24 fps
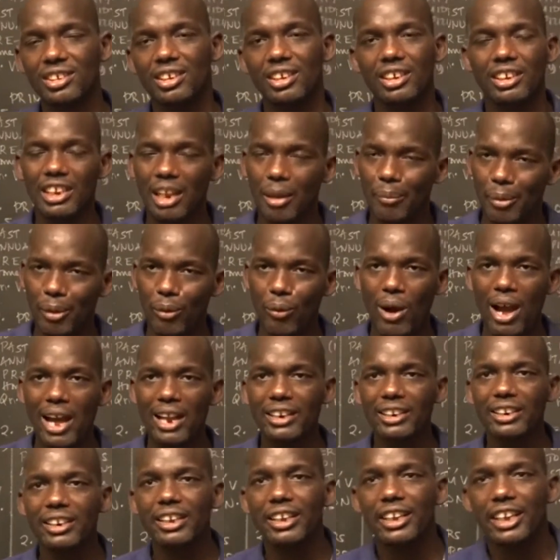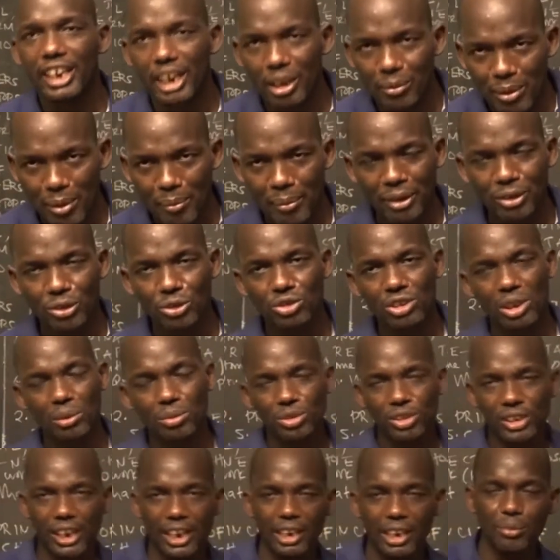Number 1, remember to
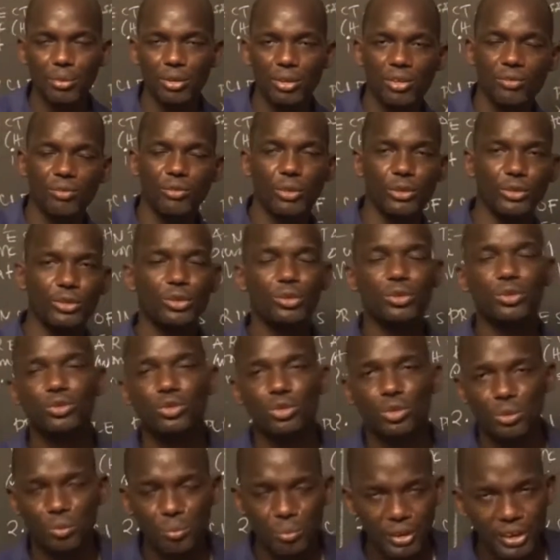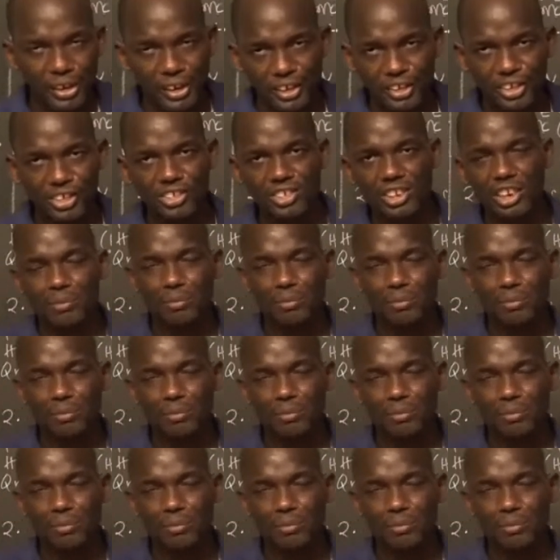subscribe for you to be registered